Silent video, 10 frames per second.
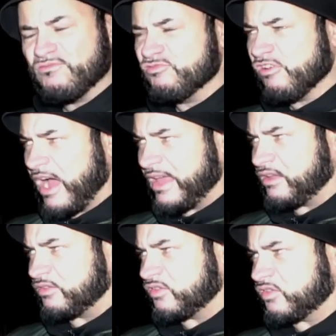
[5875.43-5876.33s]
and
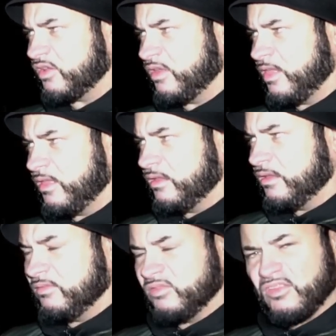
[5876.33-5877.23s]
Riots. Yeah.
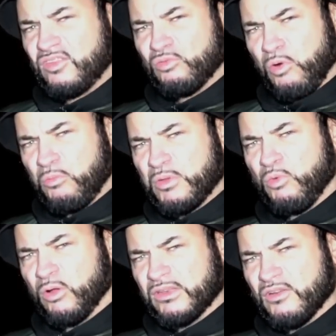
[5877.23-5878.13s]
This is what we
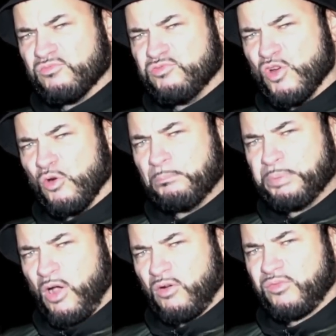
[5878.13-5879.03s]
want, the real
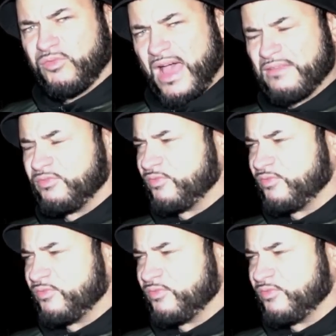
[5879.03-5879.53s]
Block 5